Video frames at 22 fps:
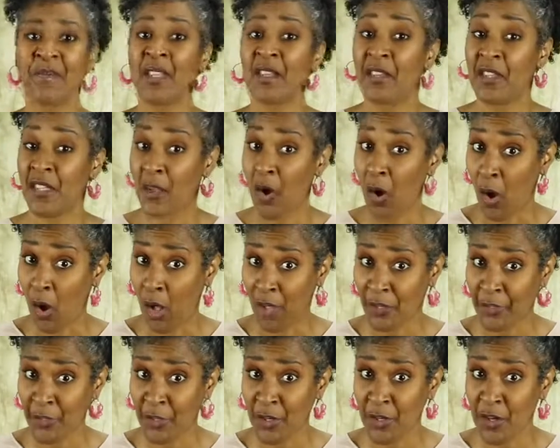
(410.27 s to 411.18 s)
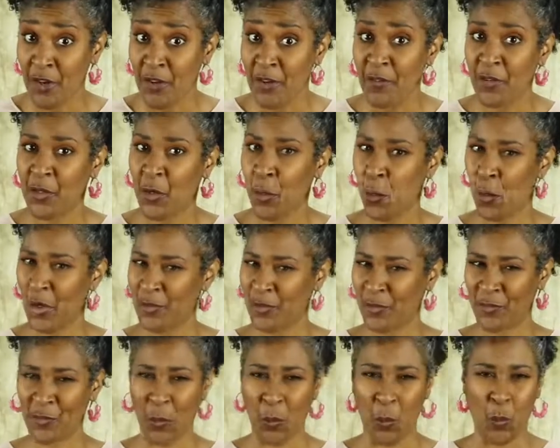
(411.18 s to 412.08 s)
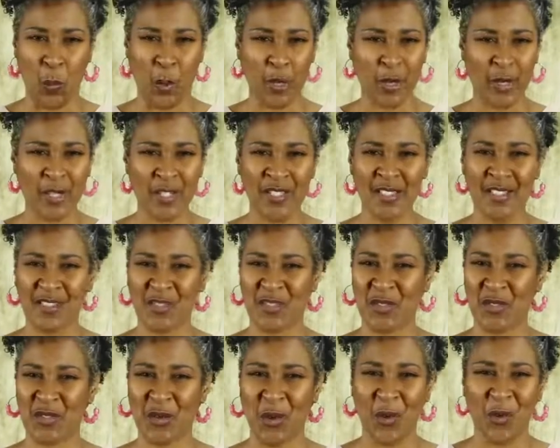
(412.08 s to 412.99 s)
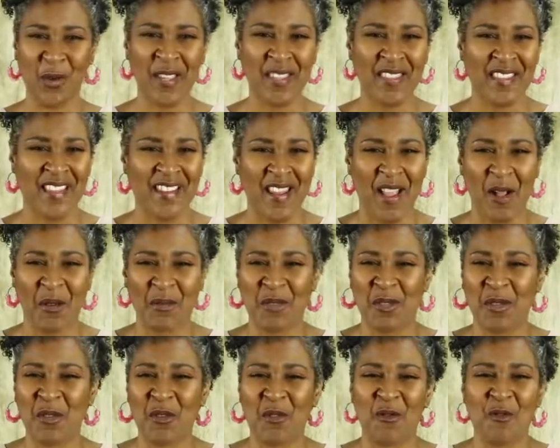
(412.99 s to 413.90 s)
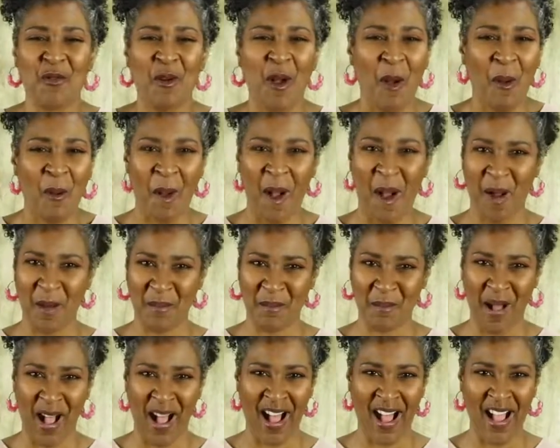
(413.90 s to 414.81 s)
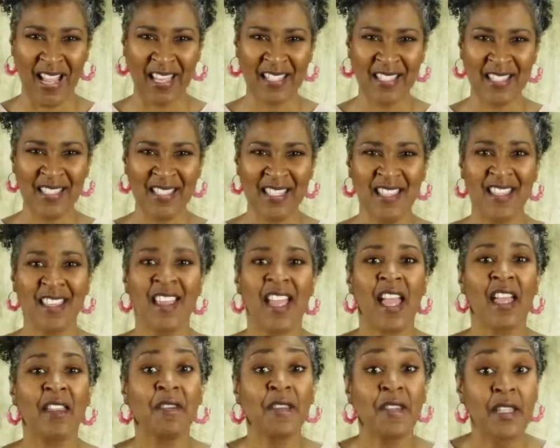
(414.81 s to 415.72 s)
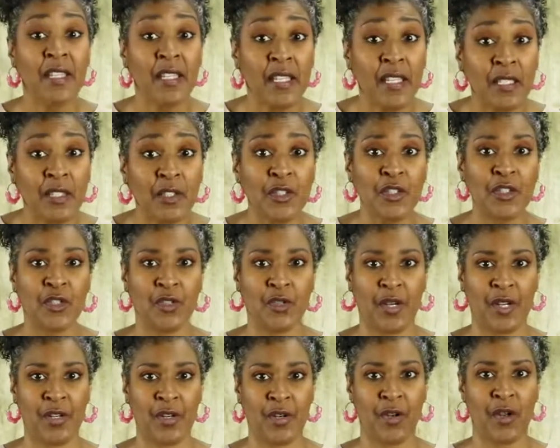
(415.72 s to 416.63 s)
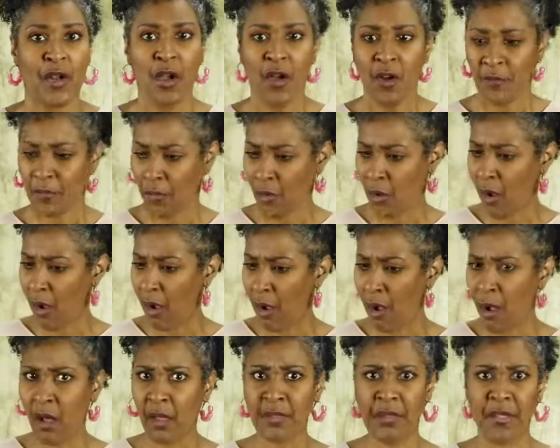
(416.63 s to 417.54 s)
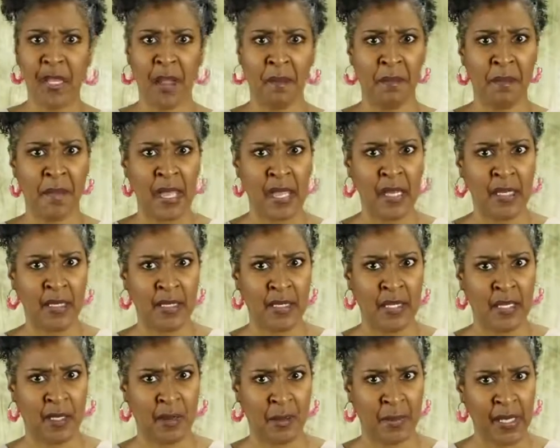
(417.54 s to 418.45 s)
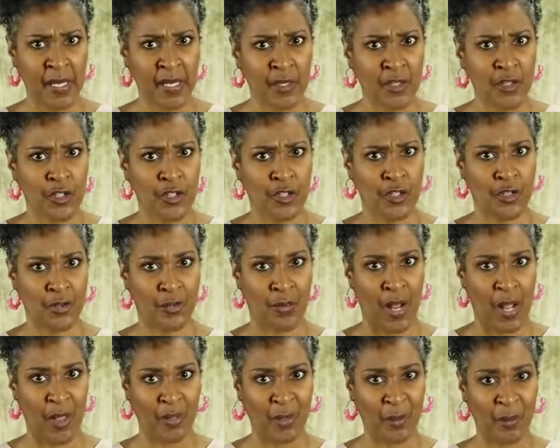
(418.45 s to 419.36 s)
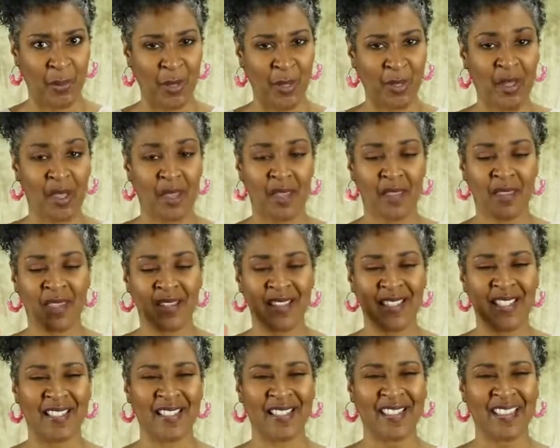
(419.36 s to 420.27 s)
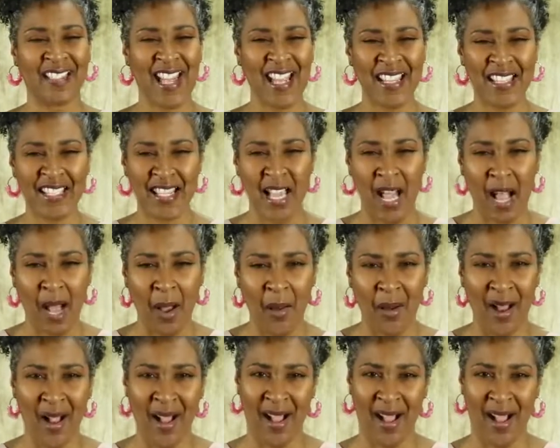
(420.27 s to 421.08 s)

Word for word: The author for the wonderful words and story that helped to grow our mind, and the illustrator for all the amazing pictures throughout the book that delight our